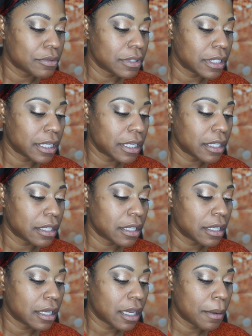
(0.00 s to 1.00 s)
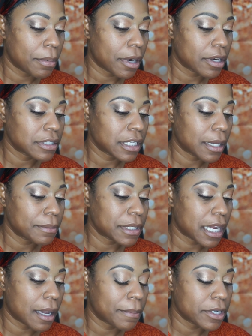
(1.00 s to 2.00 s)
need a part-time
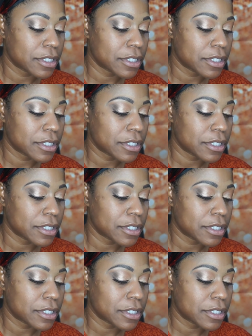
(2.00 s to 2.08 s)
job.